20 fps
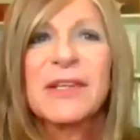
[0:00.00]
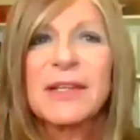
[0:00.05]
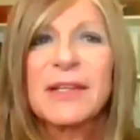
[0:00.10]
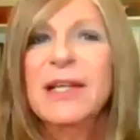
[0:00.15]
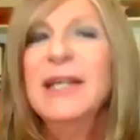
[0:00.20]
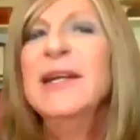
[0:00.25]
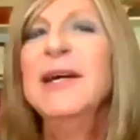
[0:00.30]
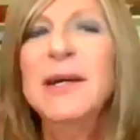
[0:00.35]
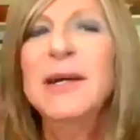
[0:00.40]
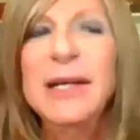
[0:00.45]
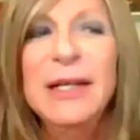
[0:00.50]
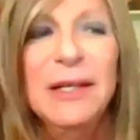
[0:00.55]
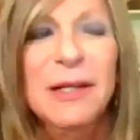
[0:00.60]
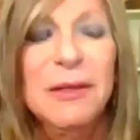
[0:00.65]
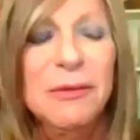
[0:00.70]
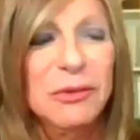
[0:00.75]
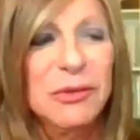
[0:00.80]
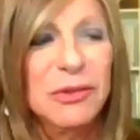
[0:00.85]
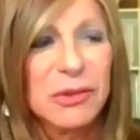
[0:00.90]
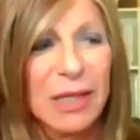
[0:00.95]
And I
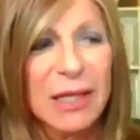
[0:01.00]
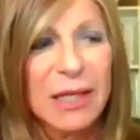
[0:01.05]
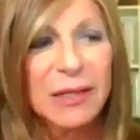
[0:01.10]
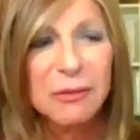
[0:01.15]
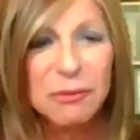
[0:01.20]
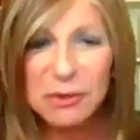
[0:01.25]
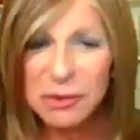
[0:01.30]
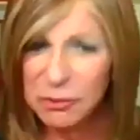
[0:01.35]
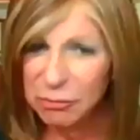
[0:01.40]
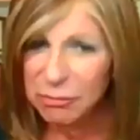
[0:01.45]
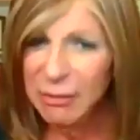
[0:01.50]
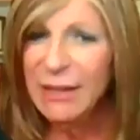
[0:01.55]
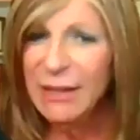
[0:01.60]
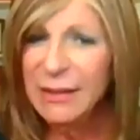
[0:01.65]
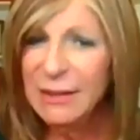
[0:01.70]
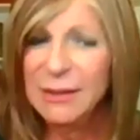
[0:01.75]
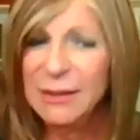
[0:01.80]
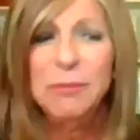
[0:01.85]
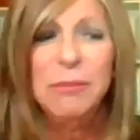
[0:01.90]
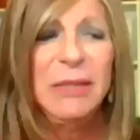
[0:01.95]
was
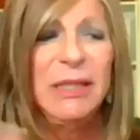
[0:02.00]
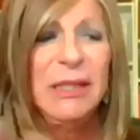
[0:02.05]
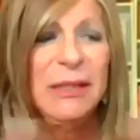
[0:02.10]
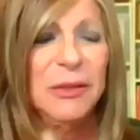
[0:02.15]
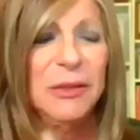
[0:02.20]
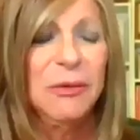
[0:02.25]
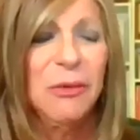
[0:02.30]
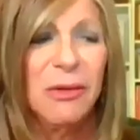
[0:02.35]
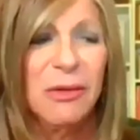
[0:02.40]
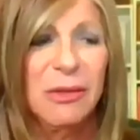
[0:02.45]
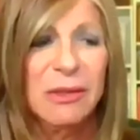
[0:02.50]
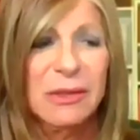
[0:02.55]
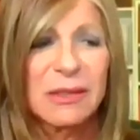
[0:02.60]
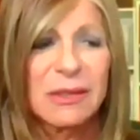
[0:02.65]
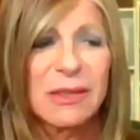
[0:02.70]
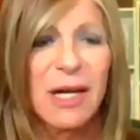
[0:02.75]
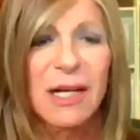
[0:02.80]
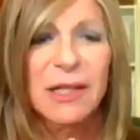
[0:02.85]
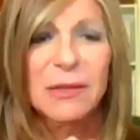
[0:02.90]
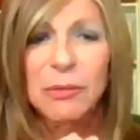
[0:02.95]
ready to meet you all.
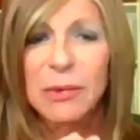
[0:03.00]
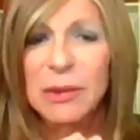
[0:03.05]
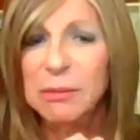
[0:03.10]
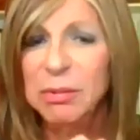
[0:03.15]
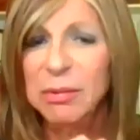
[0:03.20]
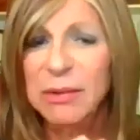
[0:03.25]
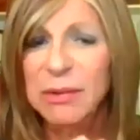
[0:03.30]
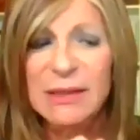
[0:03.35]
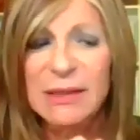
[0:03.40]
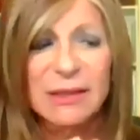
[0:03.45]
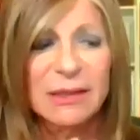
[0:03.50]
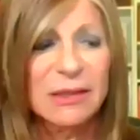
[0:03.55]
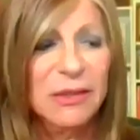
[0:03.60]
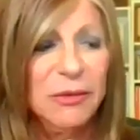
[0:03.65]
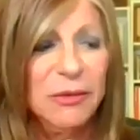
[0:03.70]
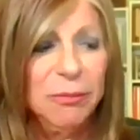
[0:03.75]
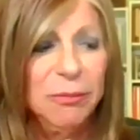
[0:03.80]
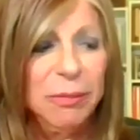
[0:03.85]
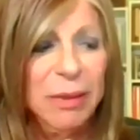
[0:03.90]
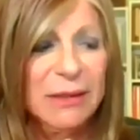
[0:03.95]
And gosh, what a blessing
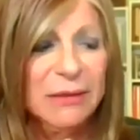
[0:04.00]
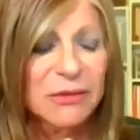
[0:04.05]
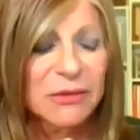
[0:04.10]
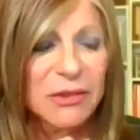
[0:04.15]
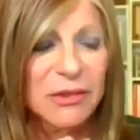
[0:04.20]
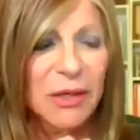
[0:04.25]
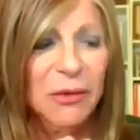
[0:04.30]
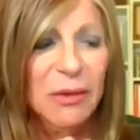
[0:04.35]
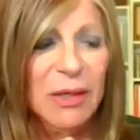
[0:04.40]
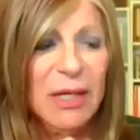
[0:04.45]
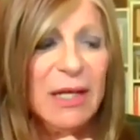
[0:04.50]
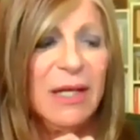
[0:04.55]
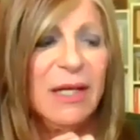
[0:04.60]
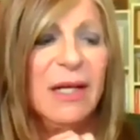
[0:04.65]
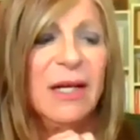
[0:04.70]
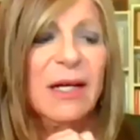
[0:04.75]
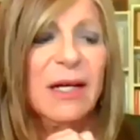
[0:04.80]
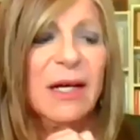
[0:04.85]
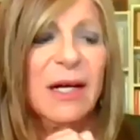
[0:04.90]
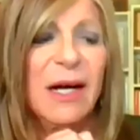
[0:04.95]
you've been. So
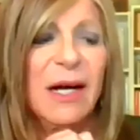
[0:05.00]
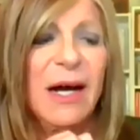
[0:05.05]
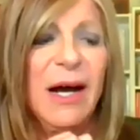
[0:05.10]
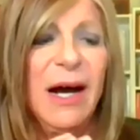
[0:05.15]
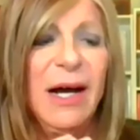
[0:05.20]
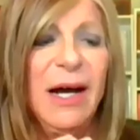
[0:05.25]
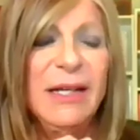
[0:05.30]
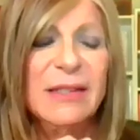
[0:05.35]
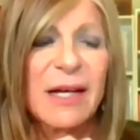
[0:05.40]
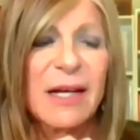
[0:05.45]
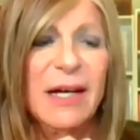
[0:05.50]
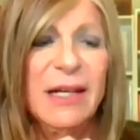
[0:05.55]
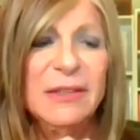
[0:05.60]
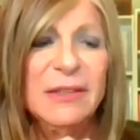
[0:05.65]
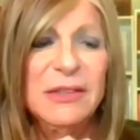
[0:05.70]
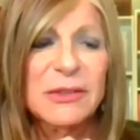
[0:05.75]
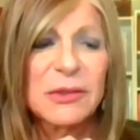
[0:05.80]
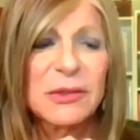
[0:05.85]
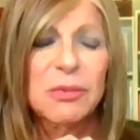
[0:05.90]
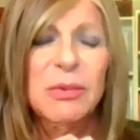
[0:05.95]
I
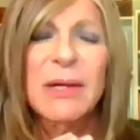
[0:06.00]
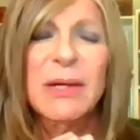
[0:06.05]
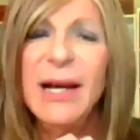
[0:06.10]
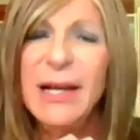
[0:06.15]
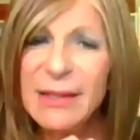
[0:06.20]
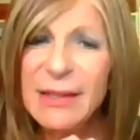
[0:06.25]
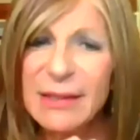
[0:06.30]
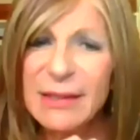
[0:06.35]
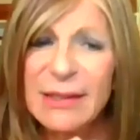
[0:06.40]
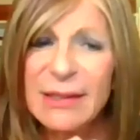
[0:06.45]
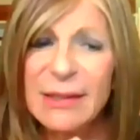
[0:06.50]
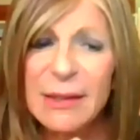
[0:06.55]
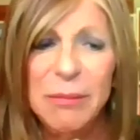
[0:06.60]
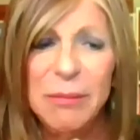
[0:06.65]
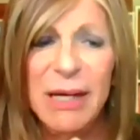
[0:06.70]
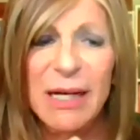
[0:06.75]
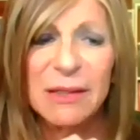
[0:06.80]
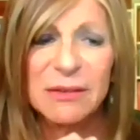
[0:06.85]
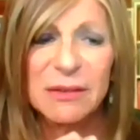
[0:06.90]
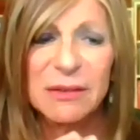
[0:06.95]
just, when I think
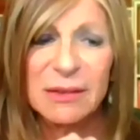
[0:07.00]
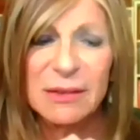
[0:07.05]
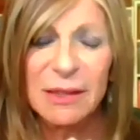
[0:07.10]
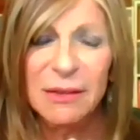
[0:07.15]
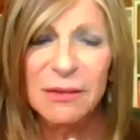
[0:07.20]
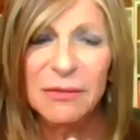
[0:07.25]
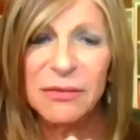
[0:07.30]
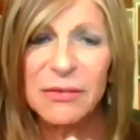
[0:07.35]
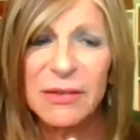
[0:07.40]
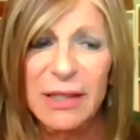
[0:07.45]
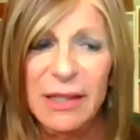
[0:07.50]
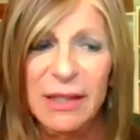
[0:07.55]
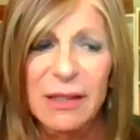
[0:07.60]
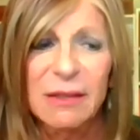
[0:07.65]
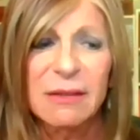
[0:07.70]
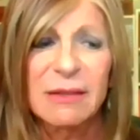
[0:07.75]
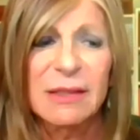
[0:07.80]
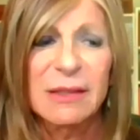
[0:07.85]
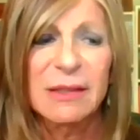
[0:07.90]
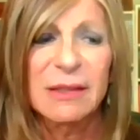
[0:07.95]
about
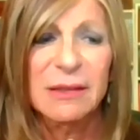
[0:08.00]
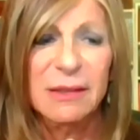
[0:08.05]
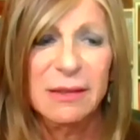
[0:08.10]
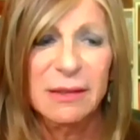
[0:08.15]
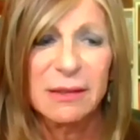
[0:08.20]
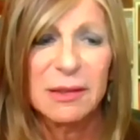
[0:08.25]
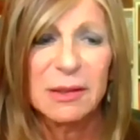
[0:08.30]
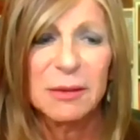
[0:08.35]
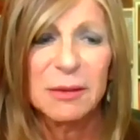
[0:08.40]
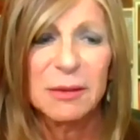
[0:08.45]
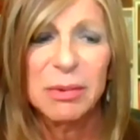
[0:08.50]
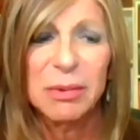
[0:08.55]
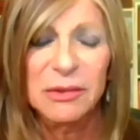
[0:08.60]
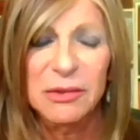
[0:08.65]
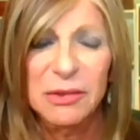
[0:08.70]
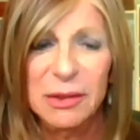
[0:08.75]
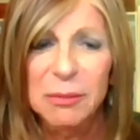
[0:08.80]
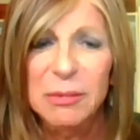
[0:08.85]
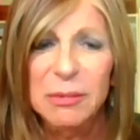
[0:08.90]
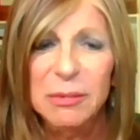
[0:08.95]
self-care and discipline,
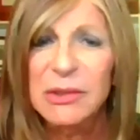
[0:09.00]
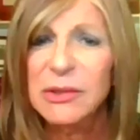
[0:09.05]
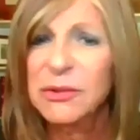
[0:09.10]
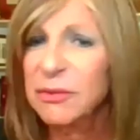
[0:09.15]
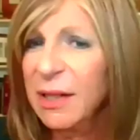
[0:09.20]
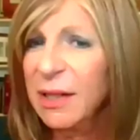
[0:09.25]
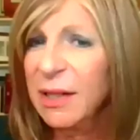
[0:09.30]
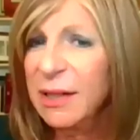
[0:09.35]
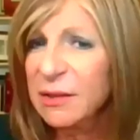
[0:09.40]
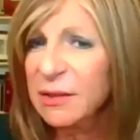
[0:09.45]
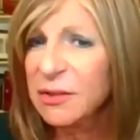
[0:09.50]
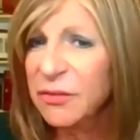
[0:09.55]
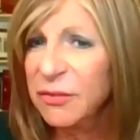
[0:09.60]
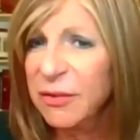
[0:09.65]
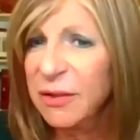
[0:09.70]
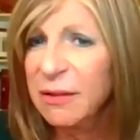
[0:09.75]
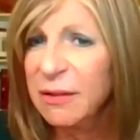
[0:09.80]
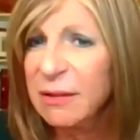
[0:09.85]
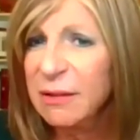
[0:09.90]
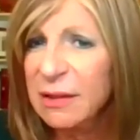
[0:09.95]
Jimmy's right. It's
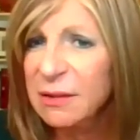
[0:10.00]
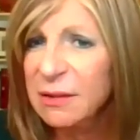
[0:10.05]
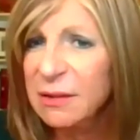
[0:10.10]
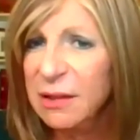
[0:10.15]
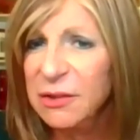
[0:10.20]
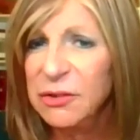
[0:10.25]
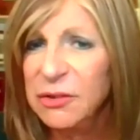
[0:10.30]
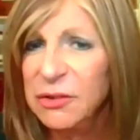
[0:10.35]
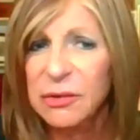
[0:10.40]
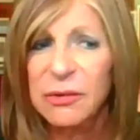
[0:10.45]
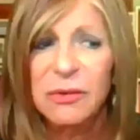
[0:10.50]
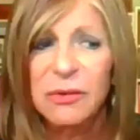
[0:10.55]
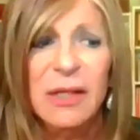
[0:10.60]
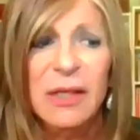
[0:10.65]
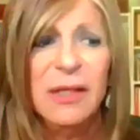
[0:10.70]
very intentional.